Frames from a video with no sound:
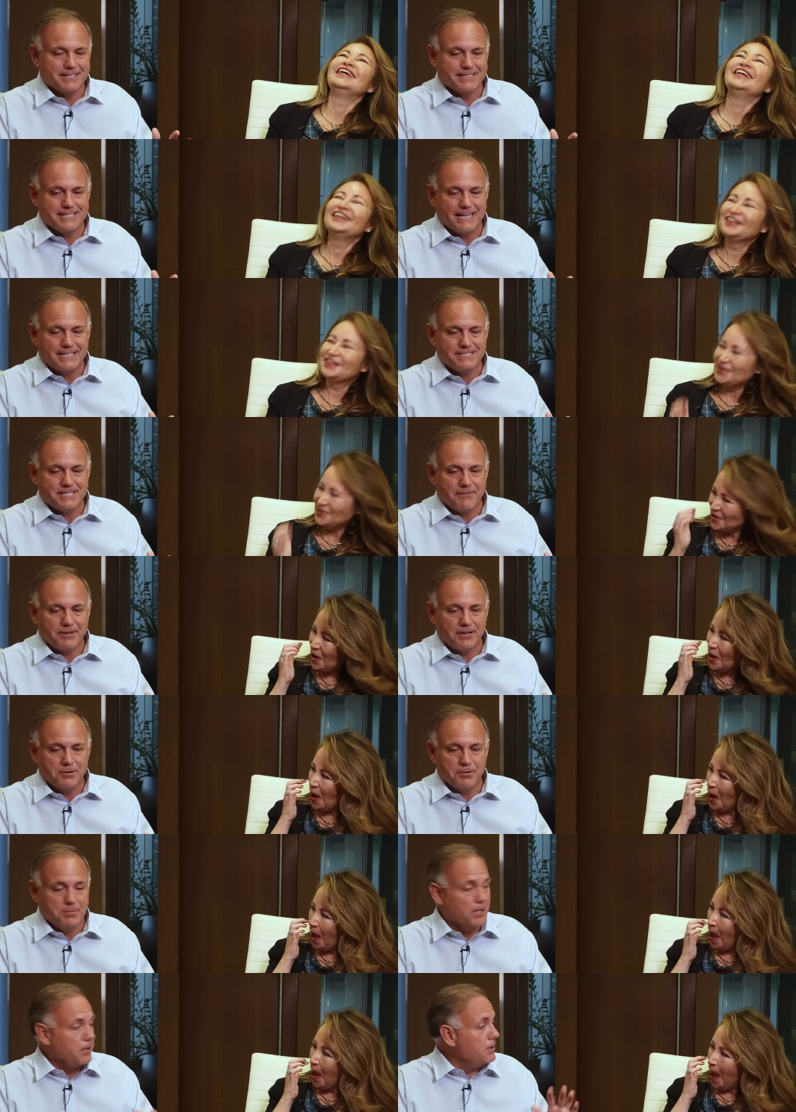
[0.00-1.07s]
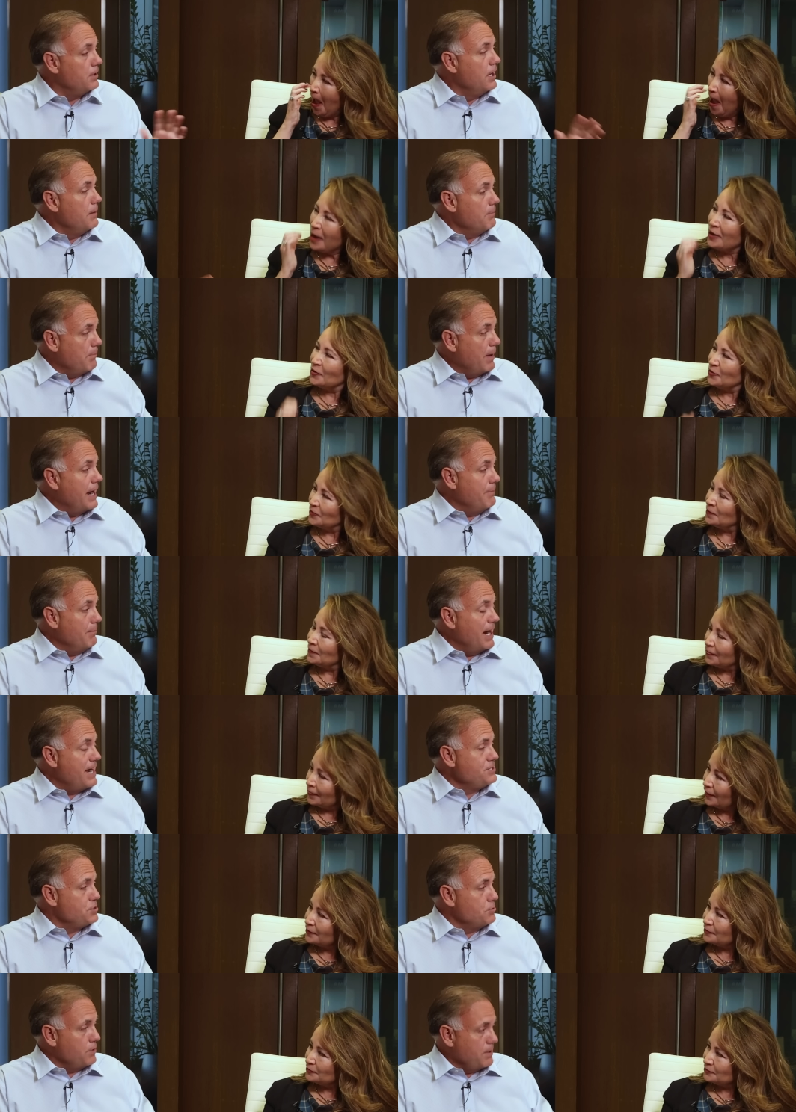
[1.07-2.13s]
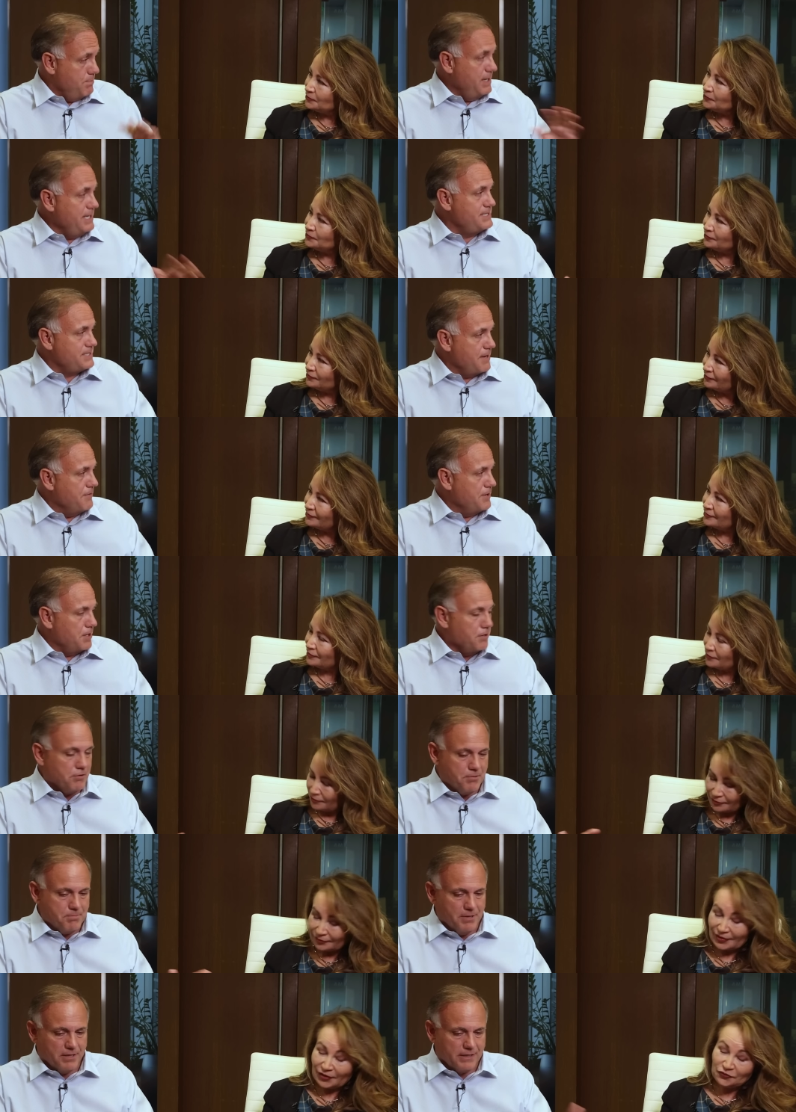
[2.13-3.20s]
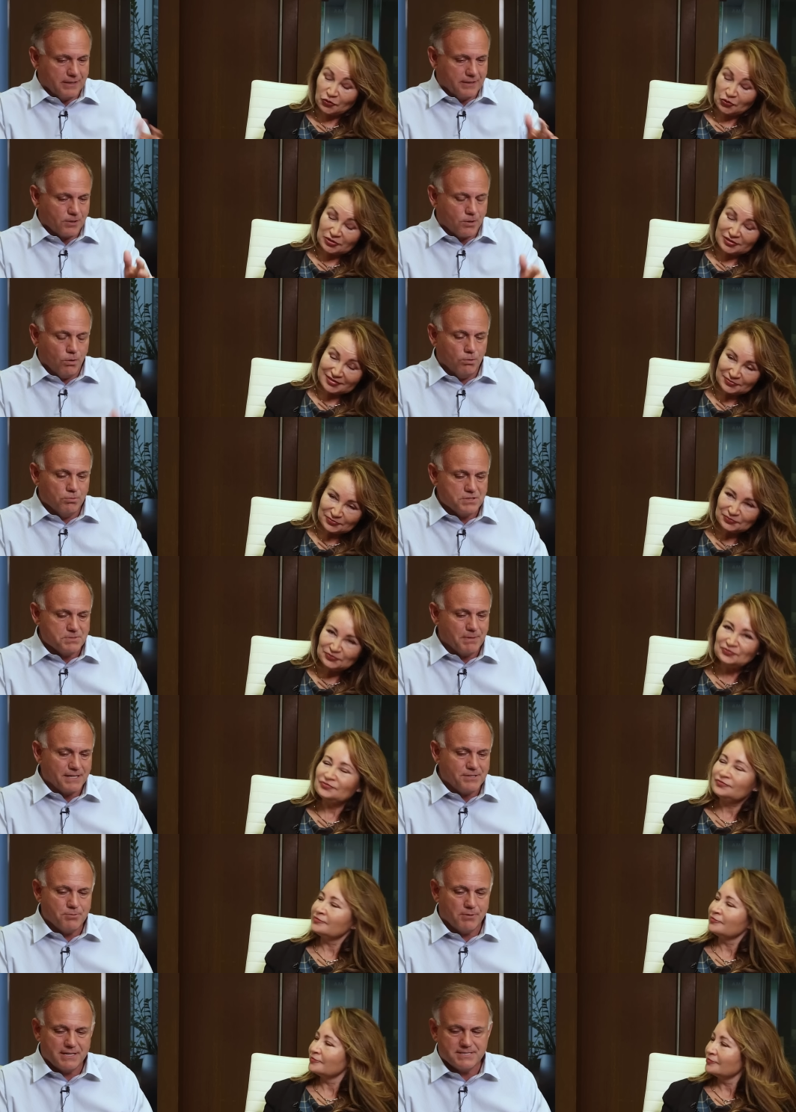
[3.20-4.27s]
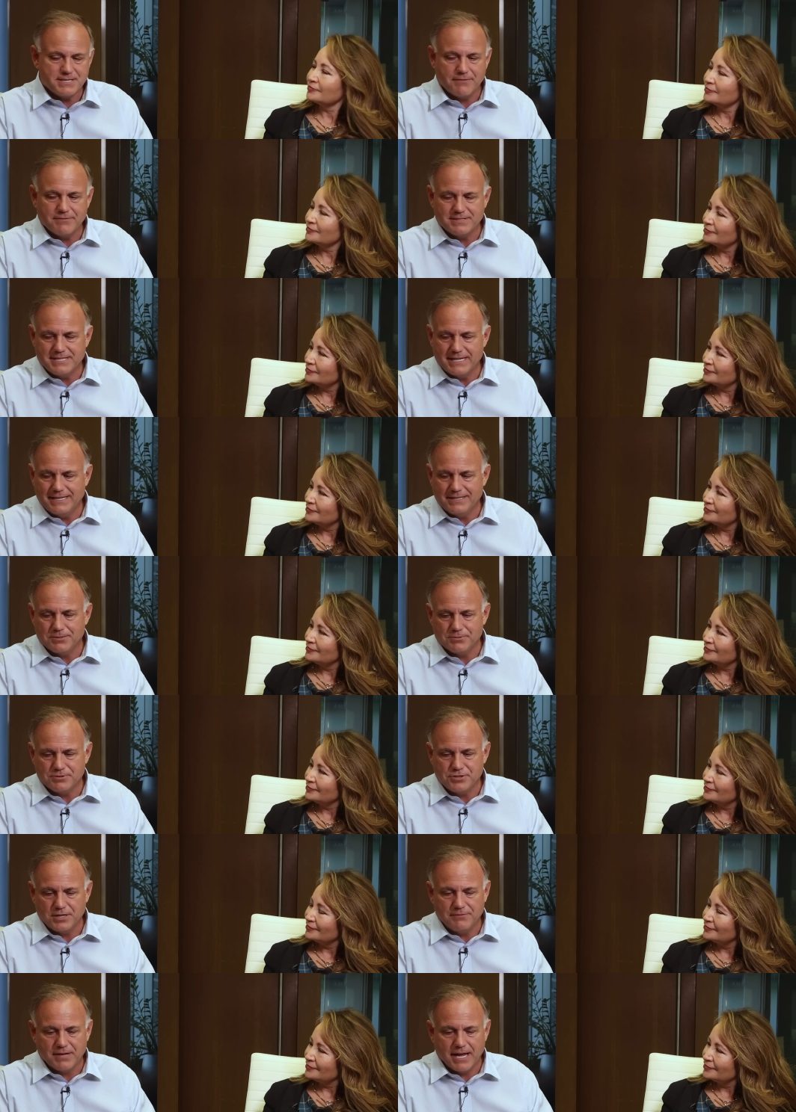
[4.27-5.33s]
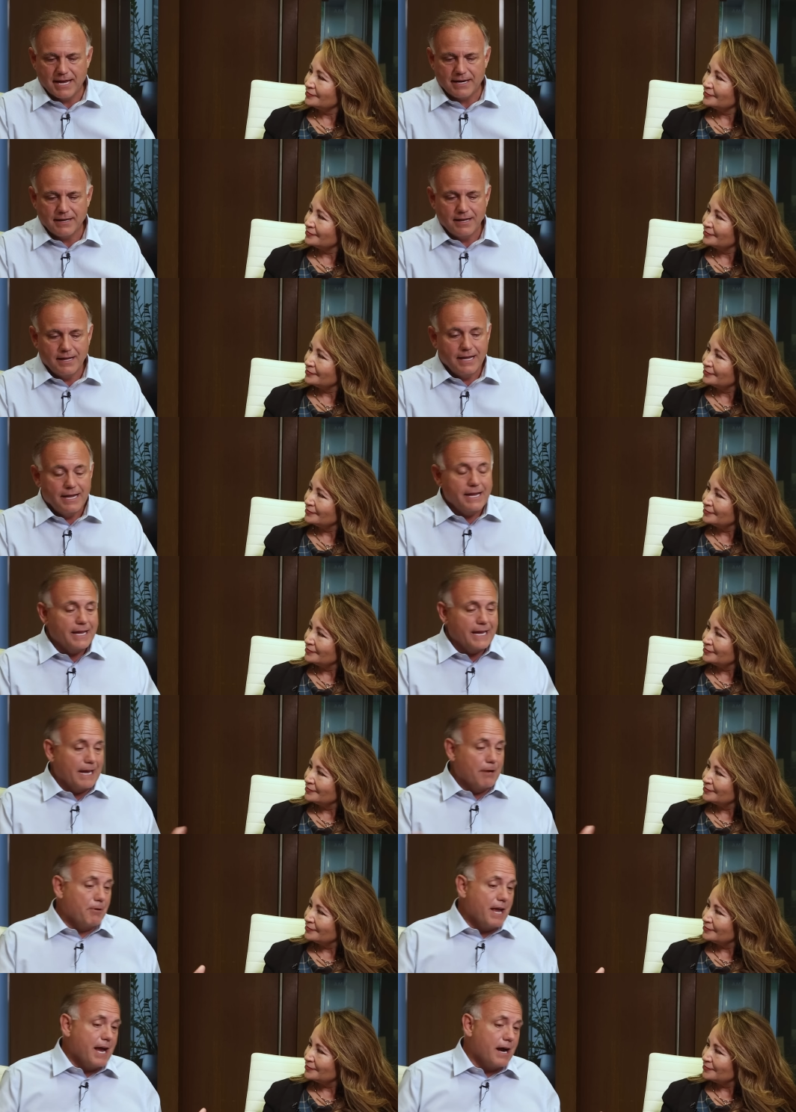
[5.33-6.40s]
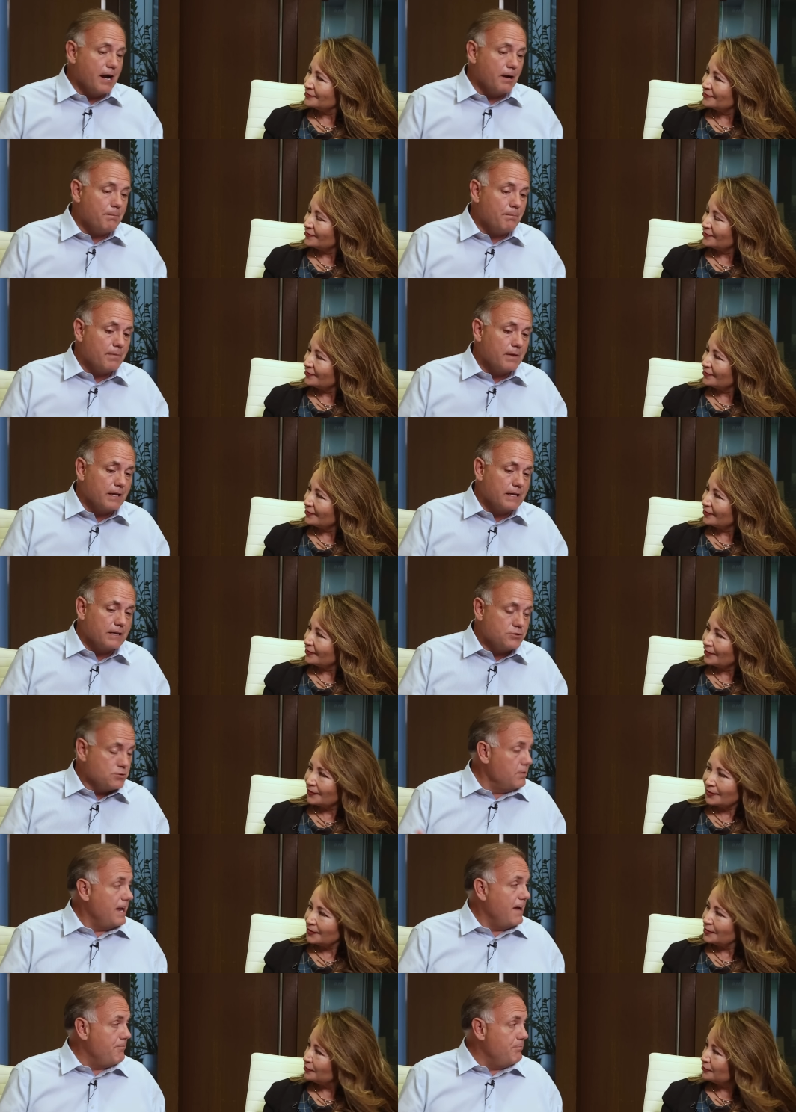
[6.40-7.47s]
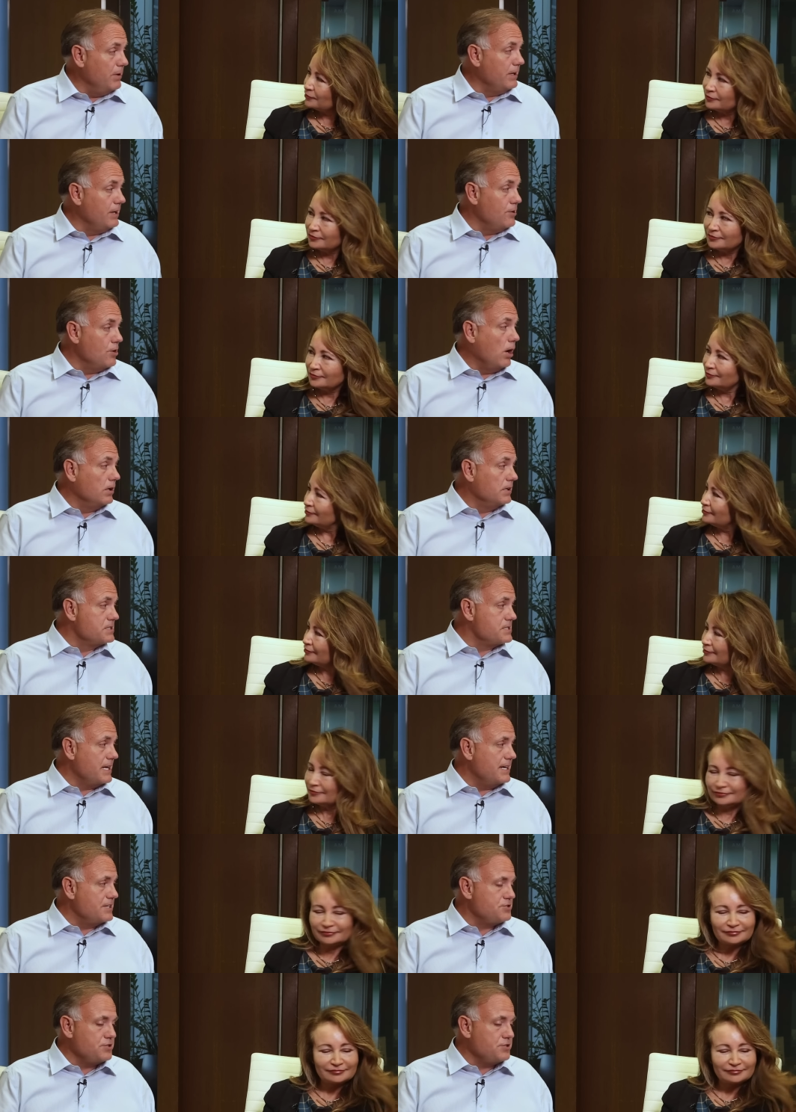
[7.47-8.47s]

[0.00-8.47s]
Speaker 1: to get 700 million. By, mind you, we beat 700 million. The goal was by 2017 to achieve that. Here we are, two and a half billion dollars last